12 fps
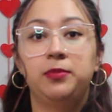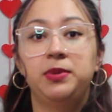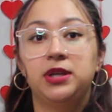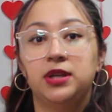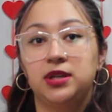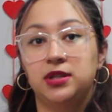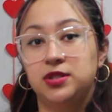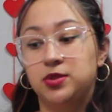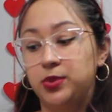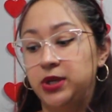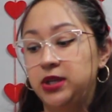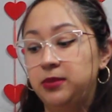because
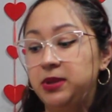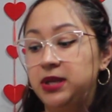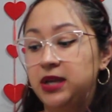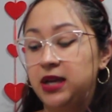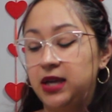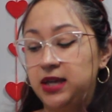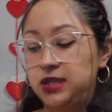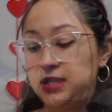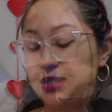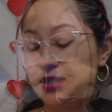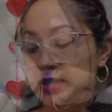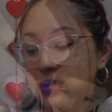we're gonna be
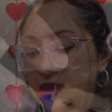cutting.